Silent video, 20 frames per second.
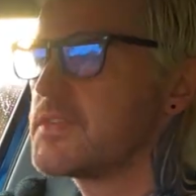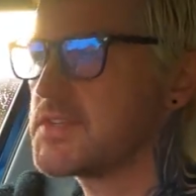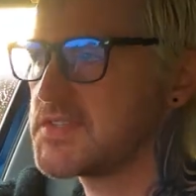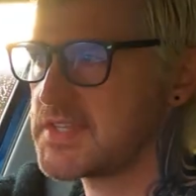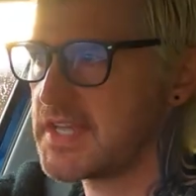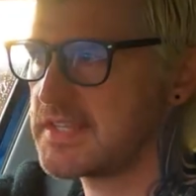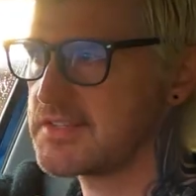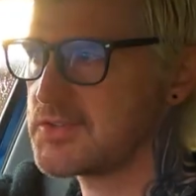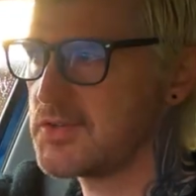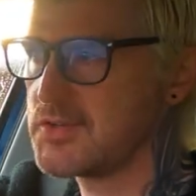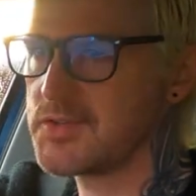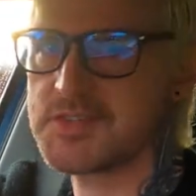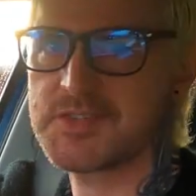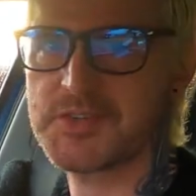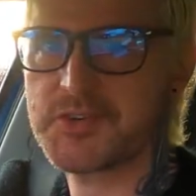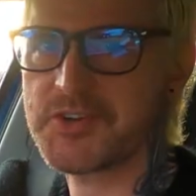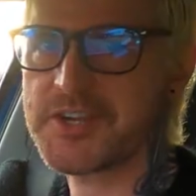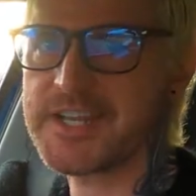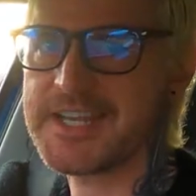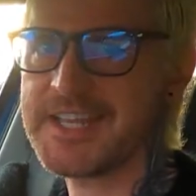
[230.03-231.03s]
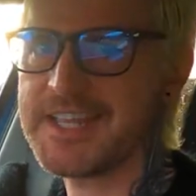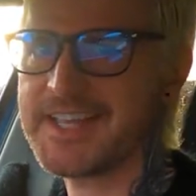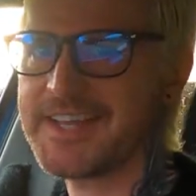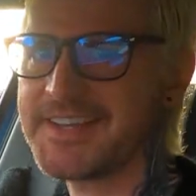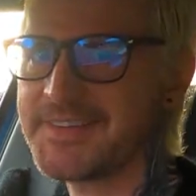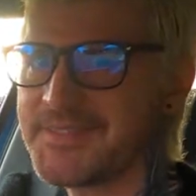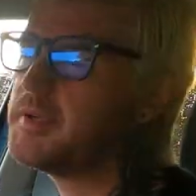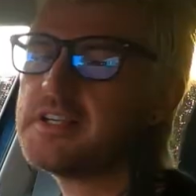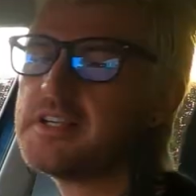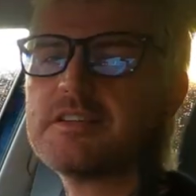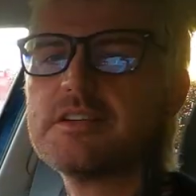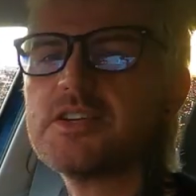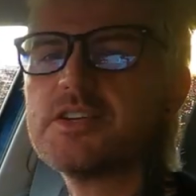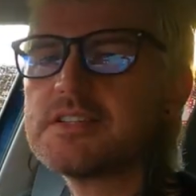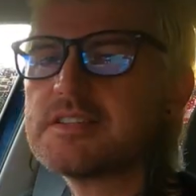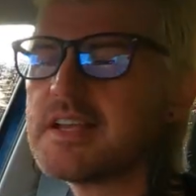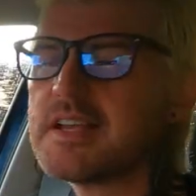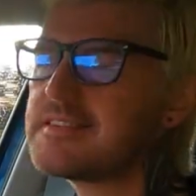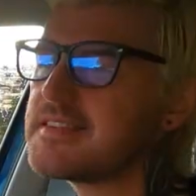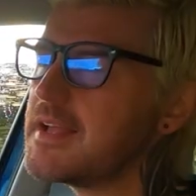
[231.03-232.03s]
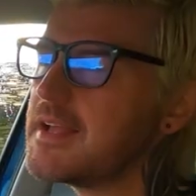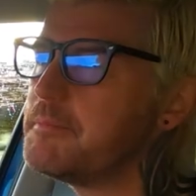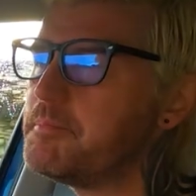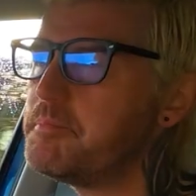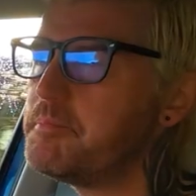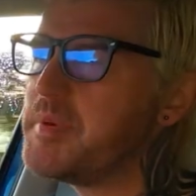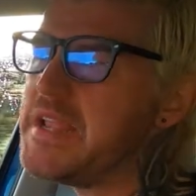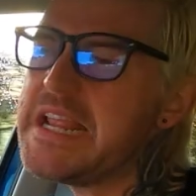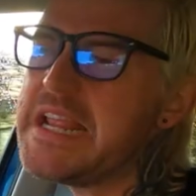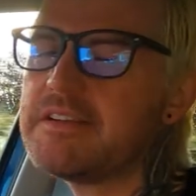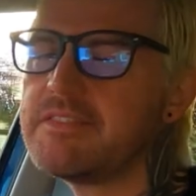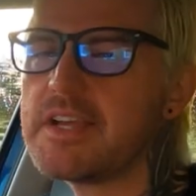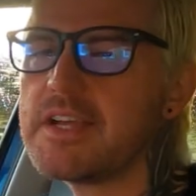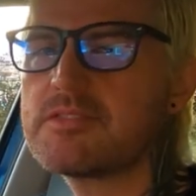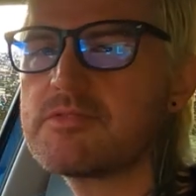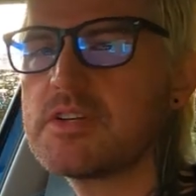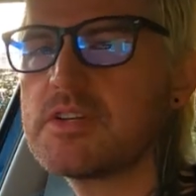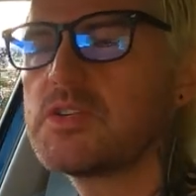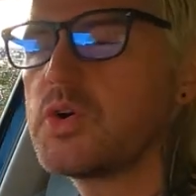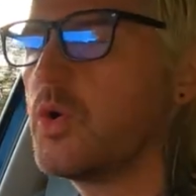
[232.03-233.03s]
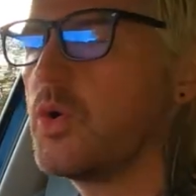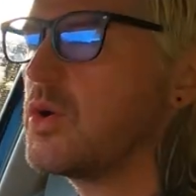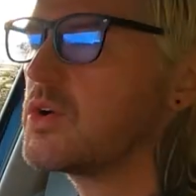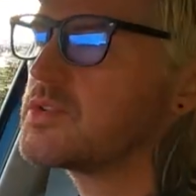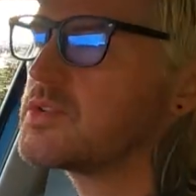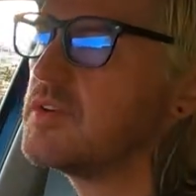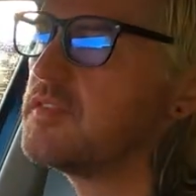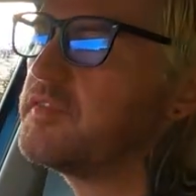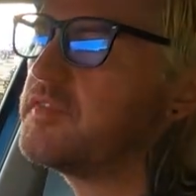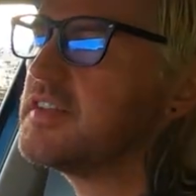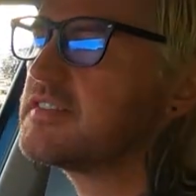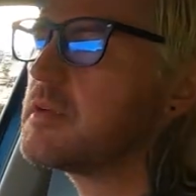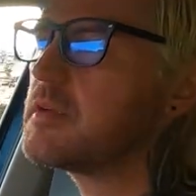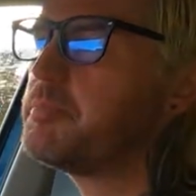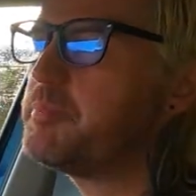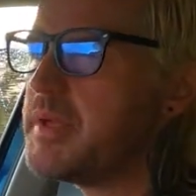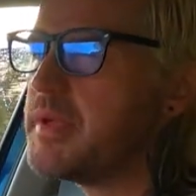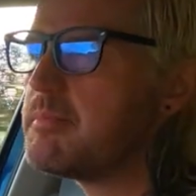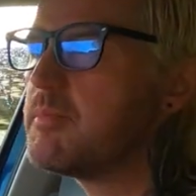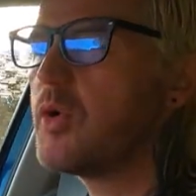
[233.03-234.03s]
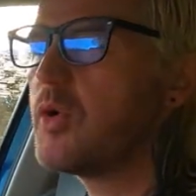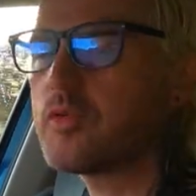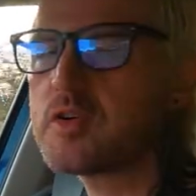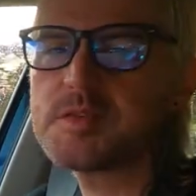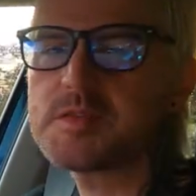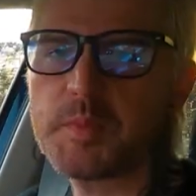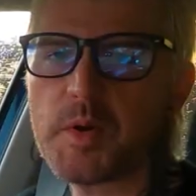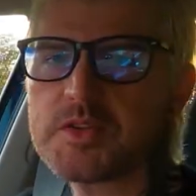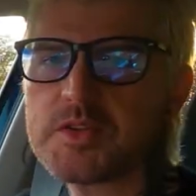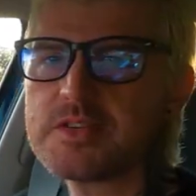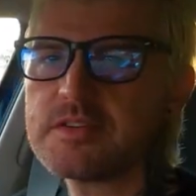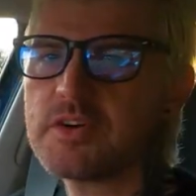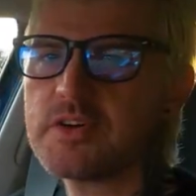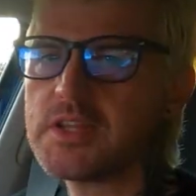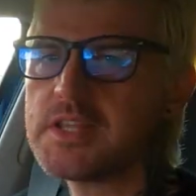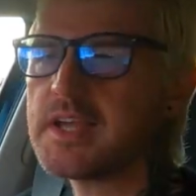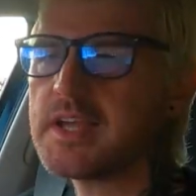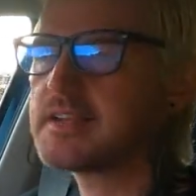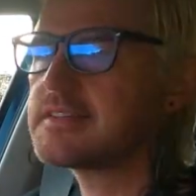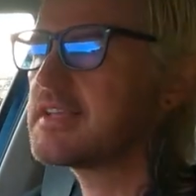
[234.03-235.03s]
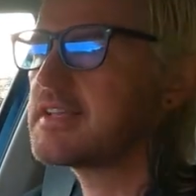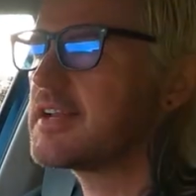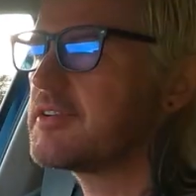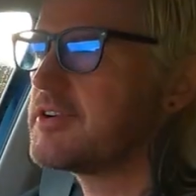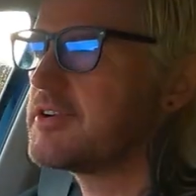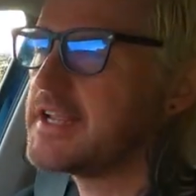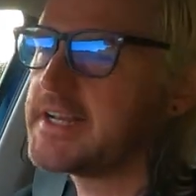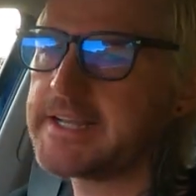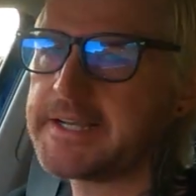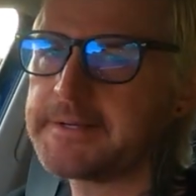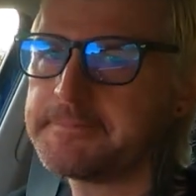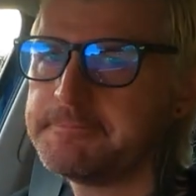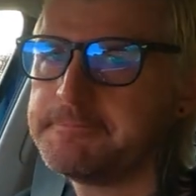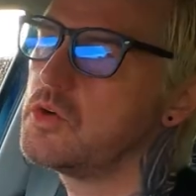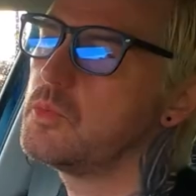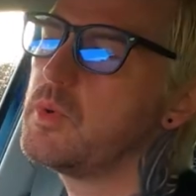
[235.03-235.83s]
stats on the screen here, because it just has that bit of extra torque so it feels a bit more responsive on the accelerator.